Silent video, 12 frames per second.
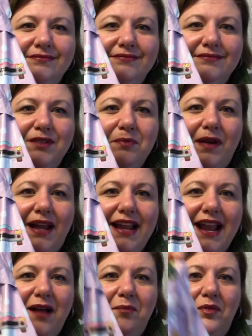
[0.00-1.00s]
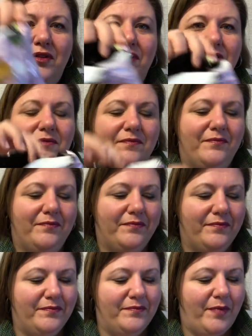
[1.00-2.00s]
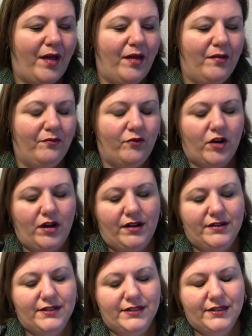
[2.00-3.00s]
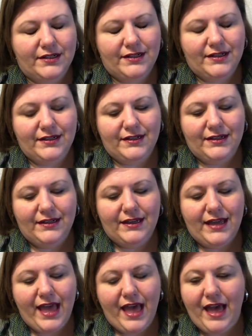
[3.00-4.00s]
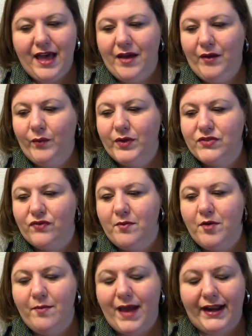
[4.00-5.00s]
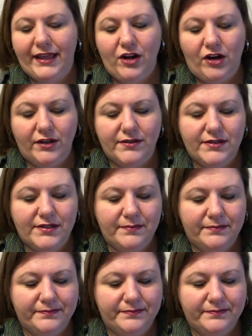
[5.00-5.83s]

the pineapple, the palm frond. Was from Nomadic Yarns.